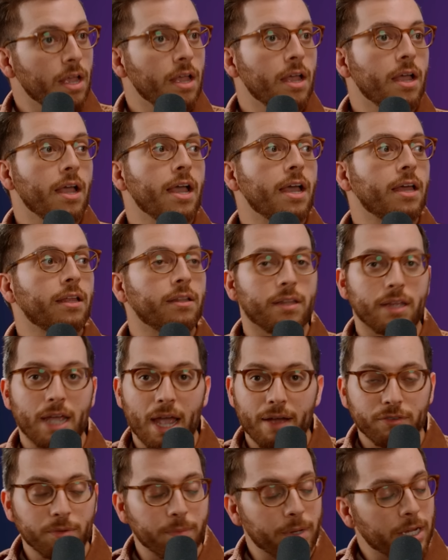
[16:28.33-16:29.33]
Sure. And they
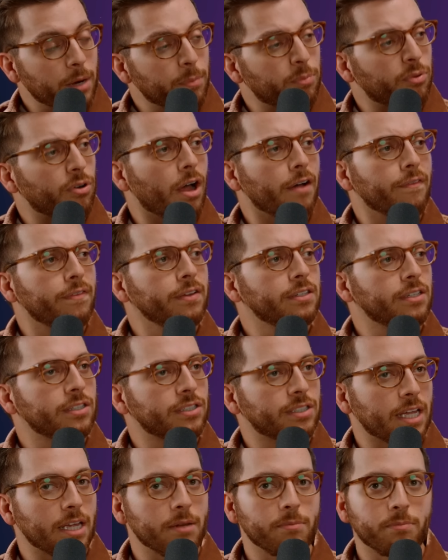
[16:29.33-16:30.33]
have to make a profit to
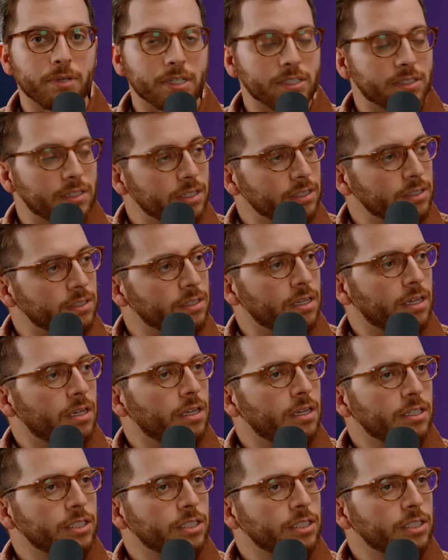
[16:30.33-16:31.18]
stay in business.